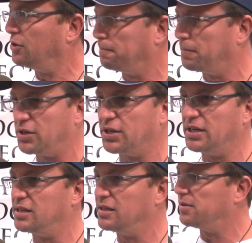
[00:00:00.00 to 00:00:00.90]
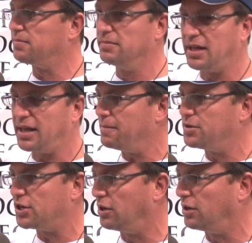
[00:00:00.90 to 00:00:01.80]
toothbrushes,
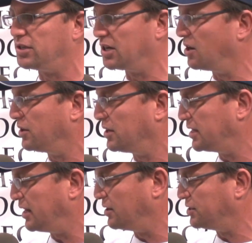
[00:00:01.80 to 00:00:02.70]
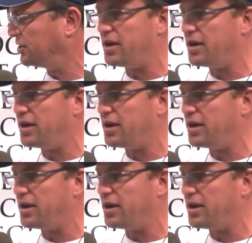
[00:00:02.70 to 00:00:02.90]
clamshell to-go containers,